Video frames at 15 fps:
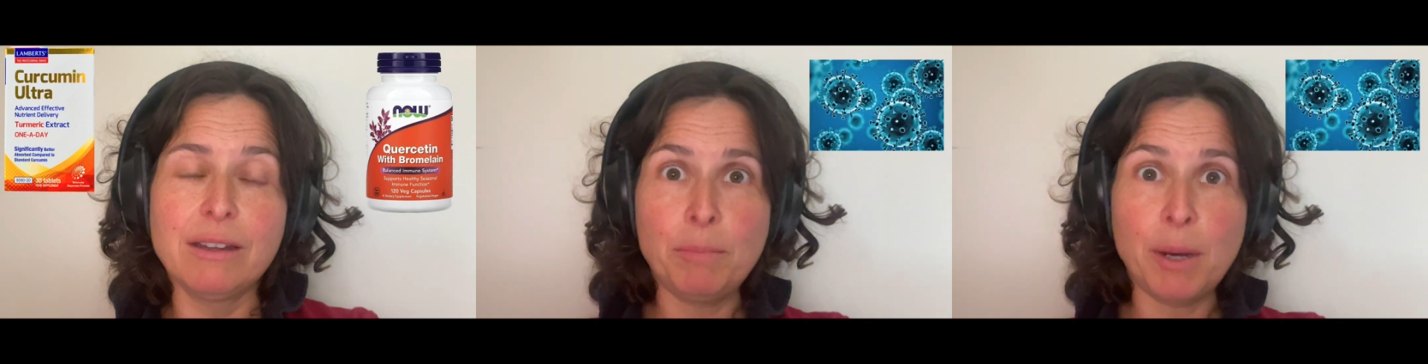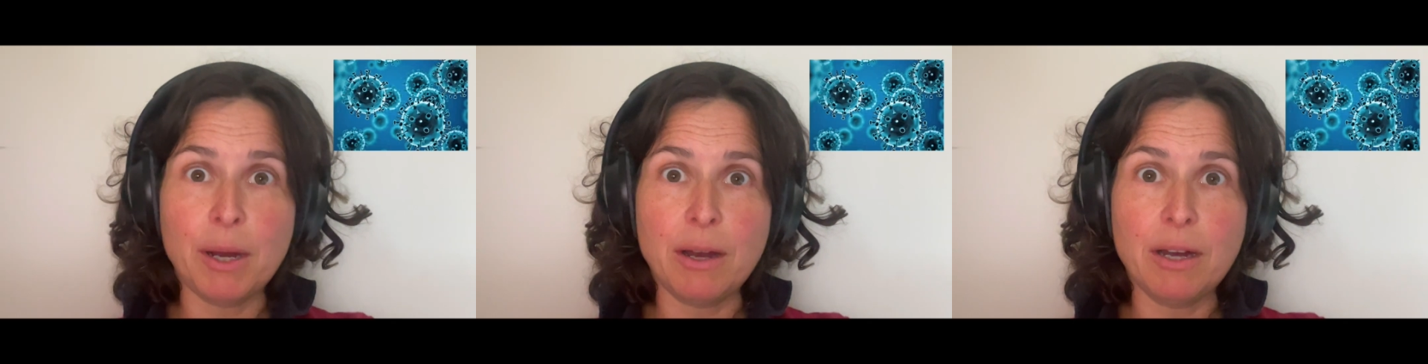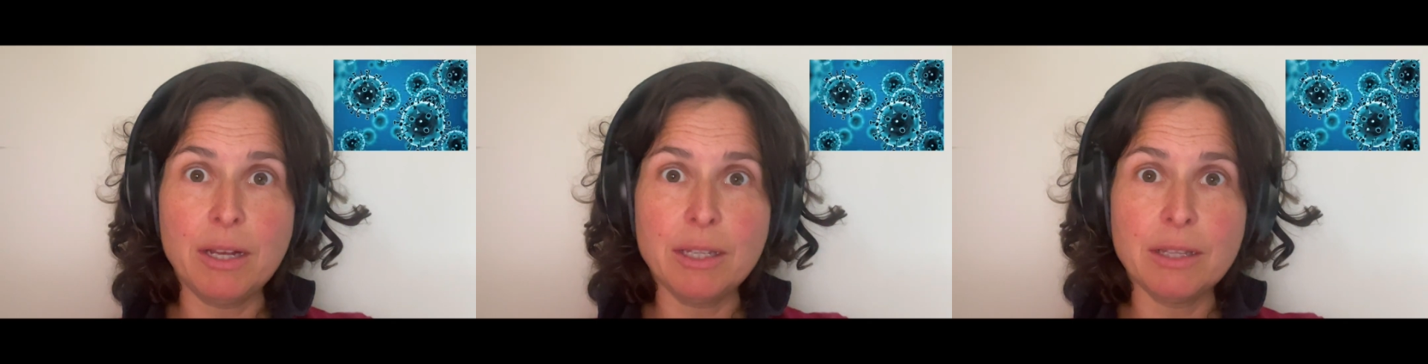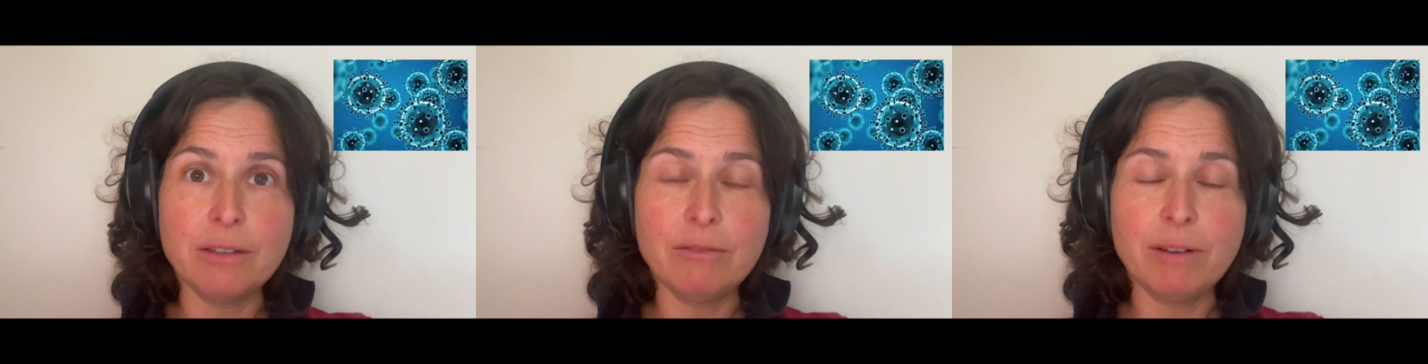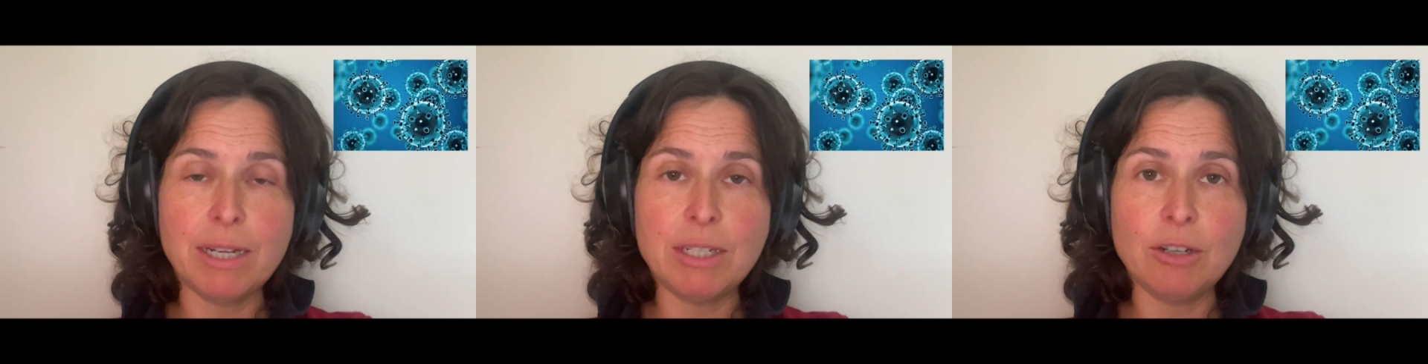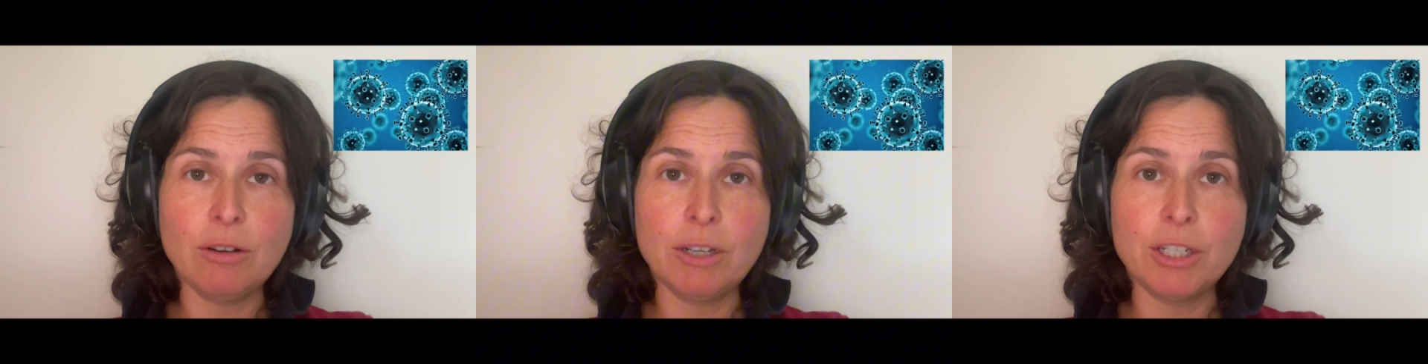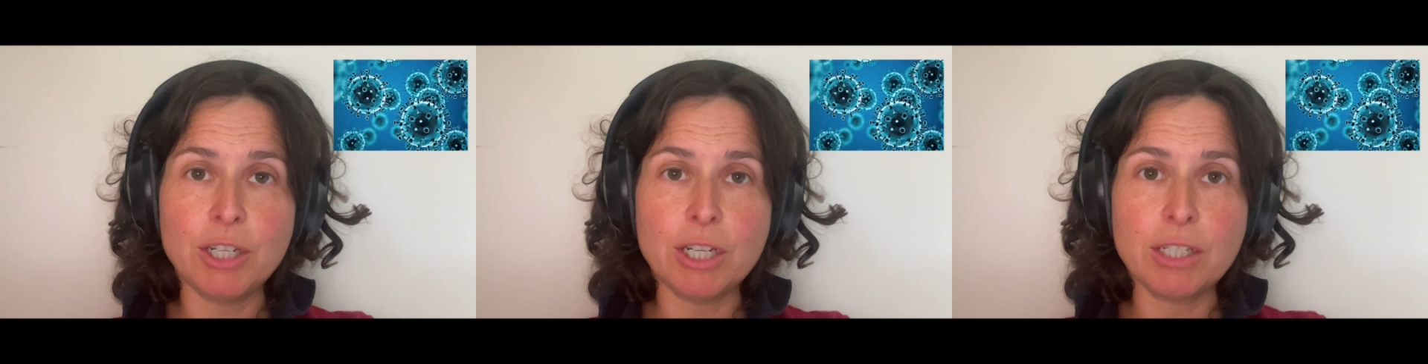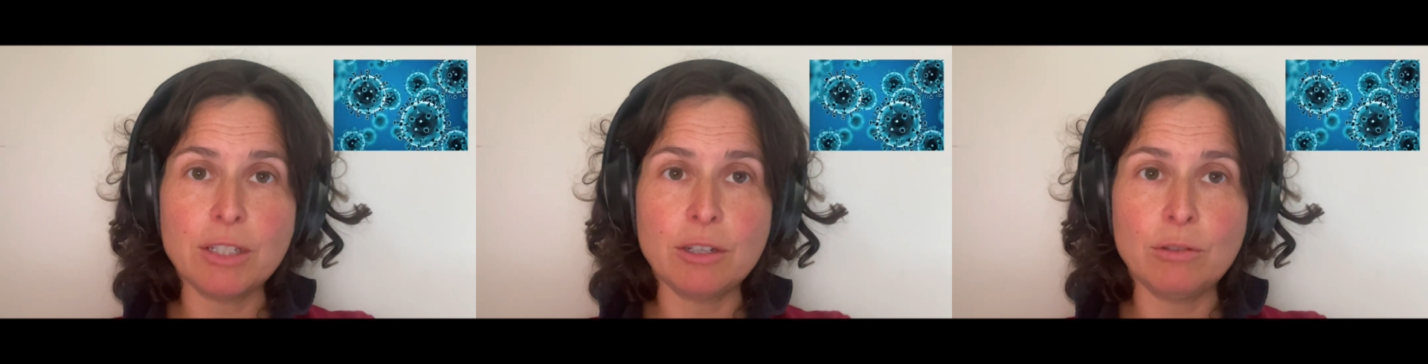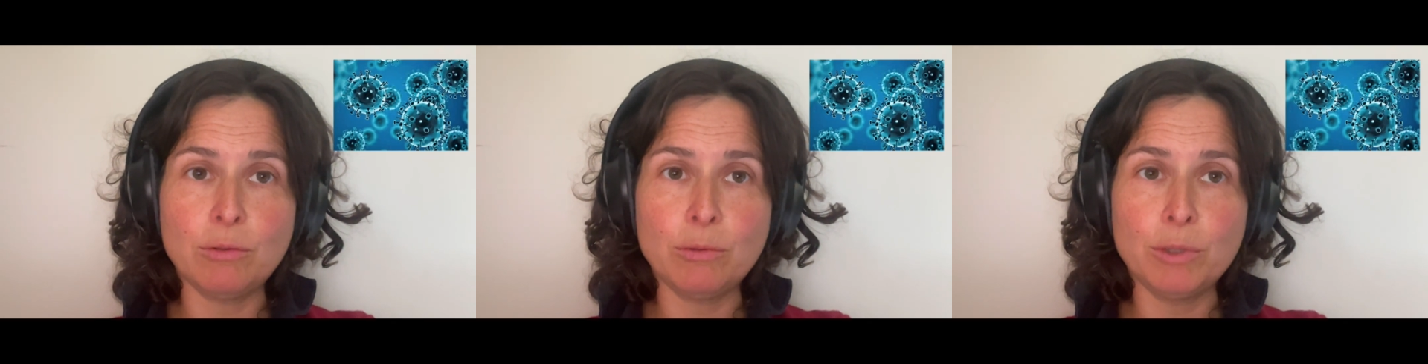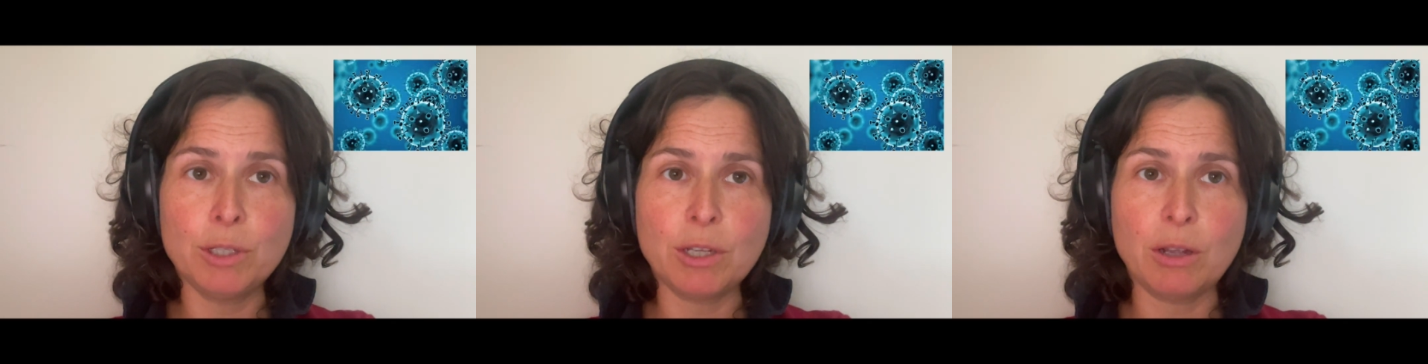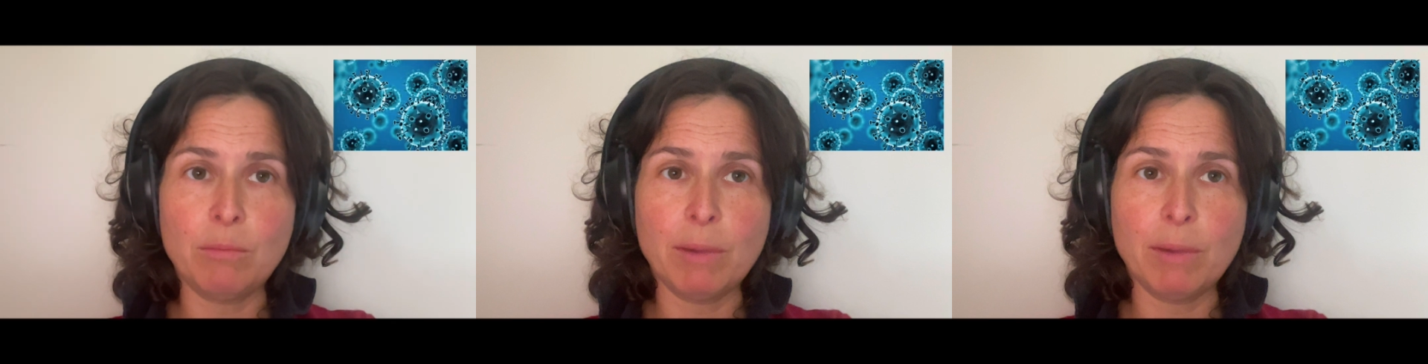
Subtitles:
But the radiologist had also